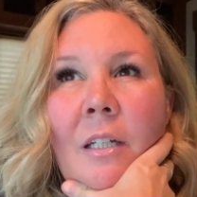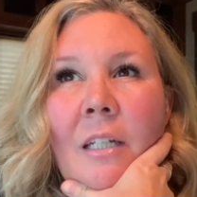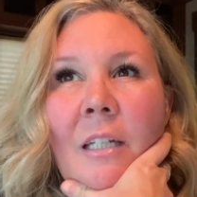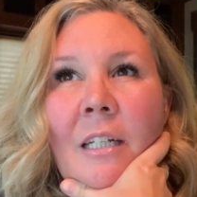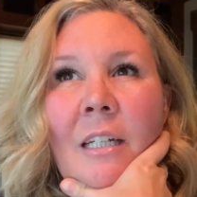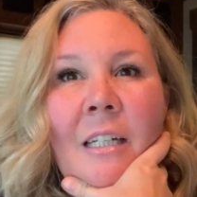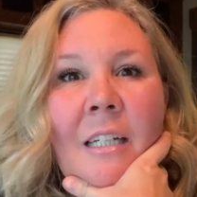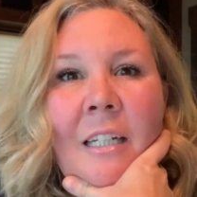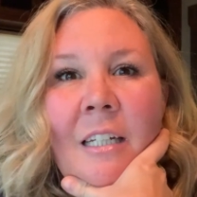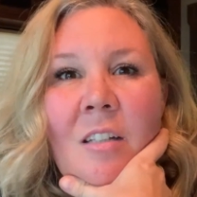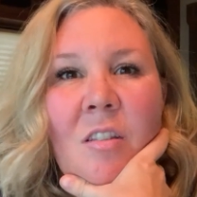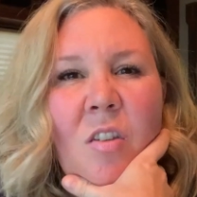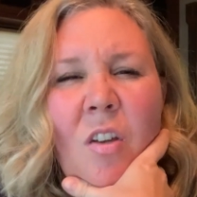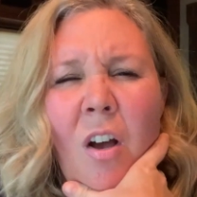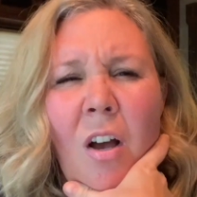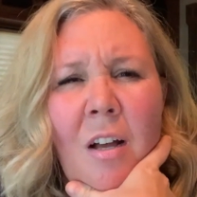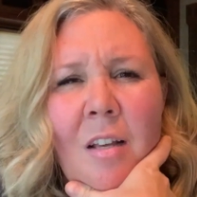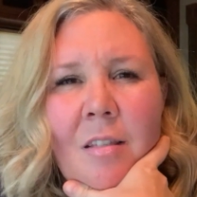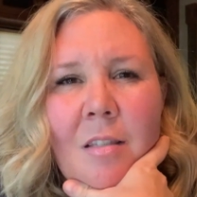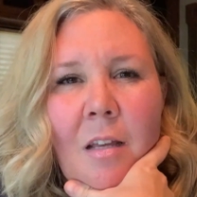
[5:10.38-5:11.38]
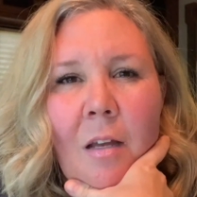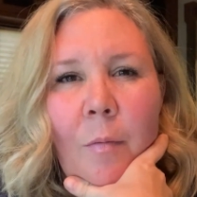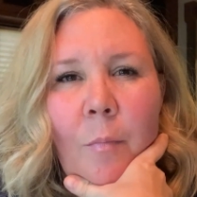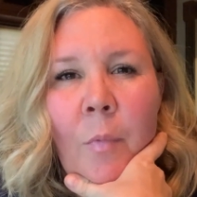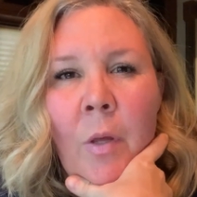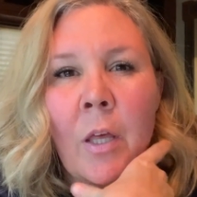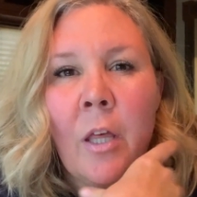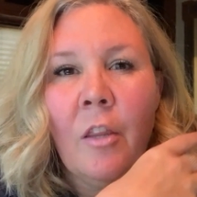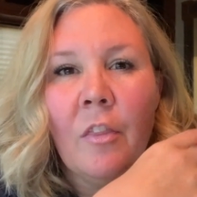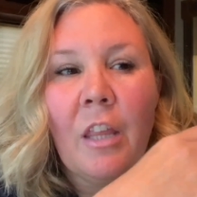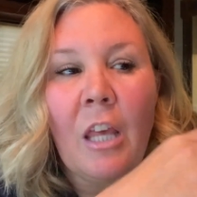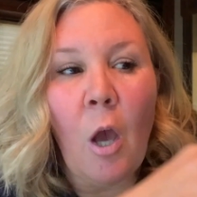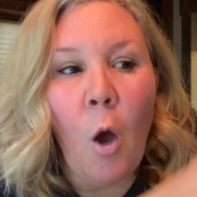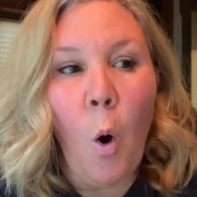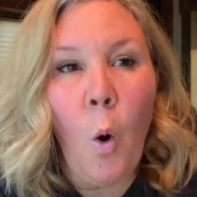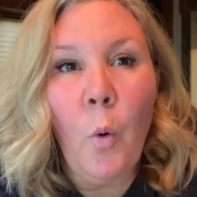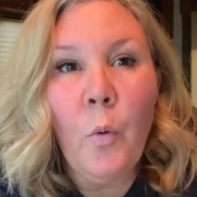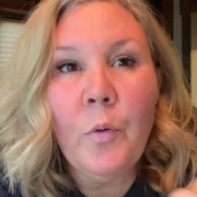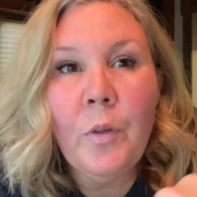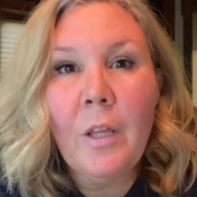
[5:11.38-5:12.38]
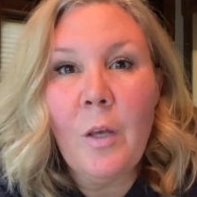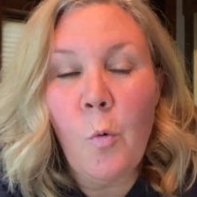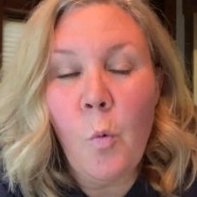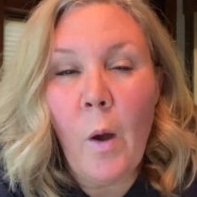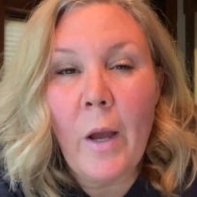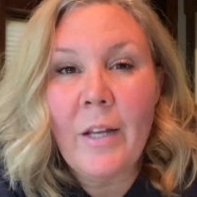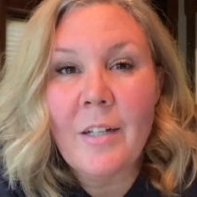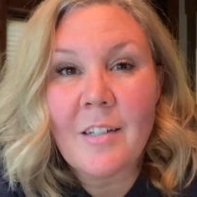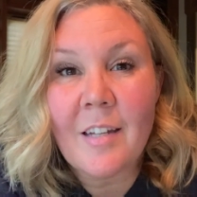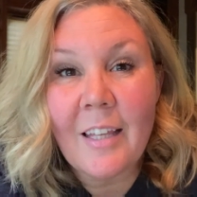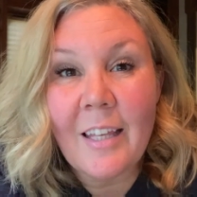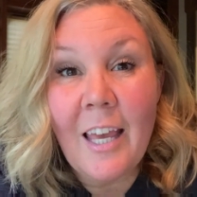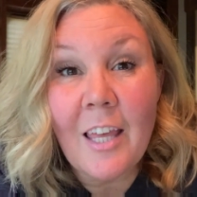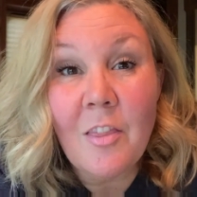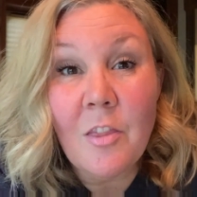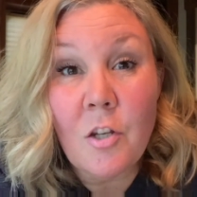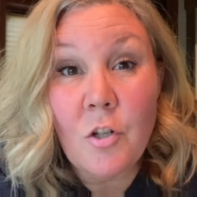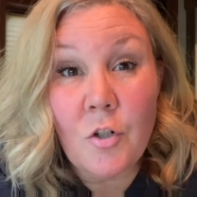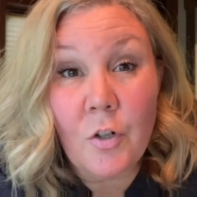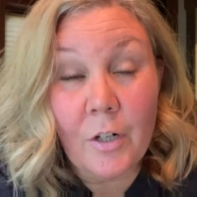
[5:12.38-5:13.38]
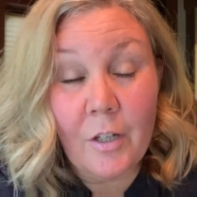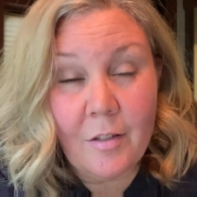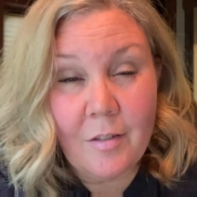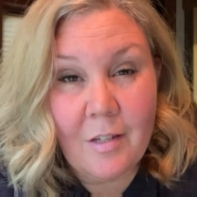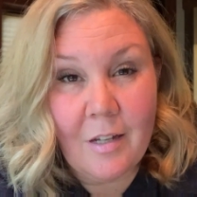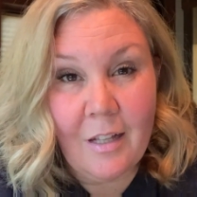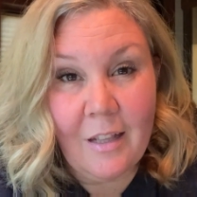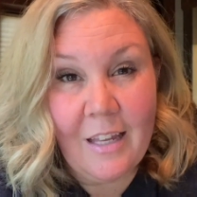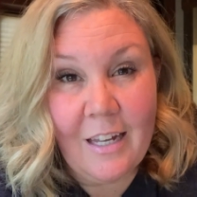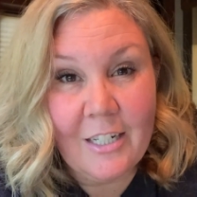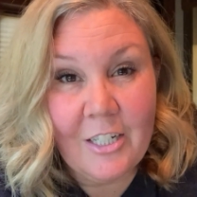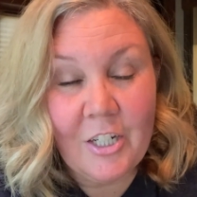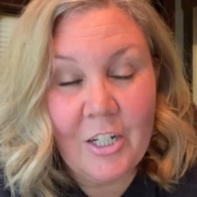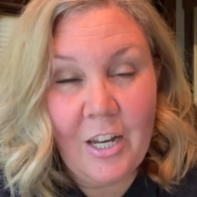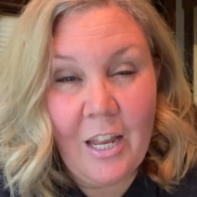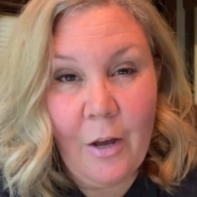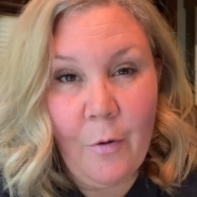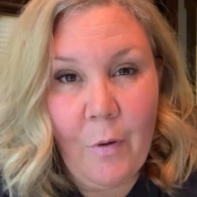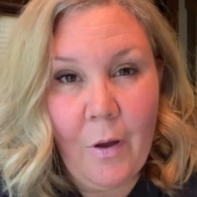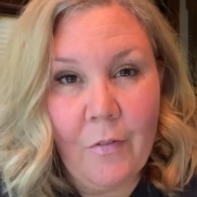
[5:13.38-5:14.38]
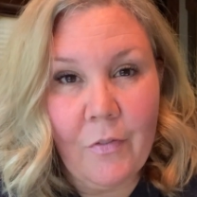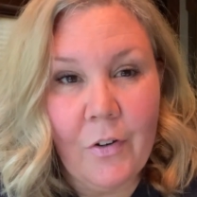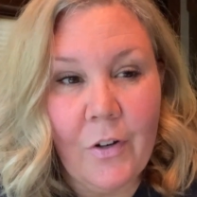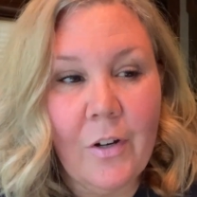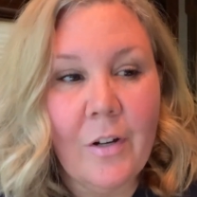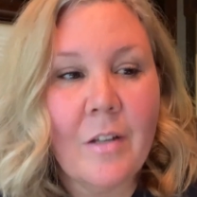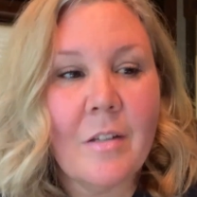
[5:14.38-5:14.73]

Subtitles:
It's awesome. The only way to get the Trails collection, however,